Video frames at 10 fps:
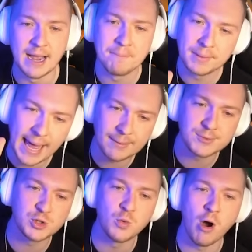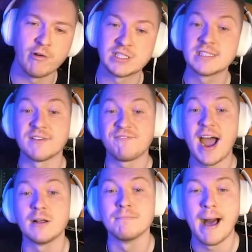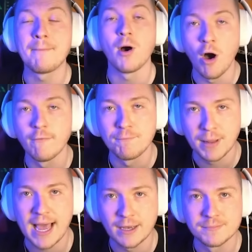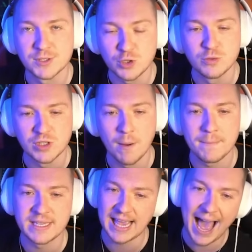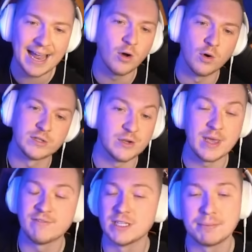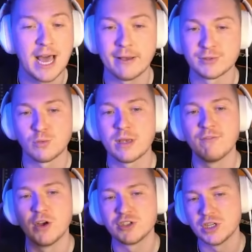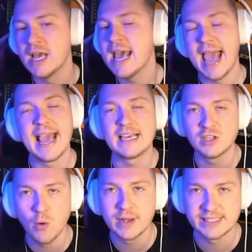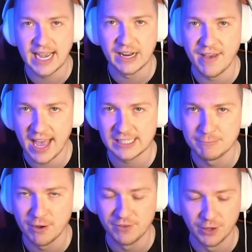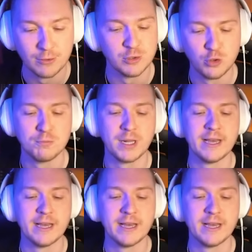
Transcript: time, Black Ops 2 Origins, the final map of Black Ops 2 Zombies, and also even the Black Ops 3 version, it can go inside of Expert for those new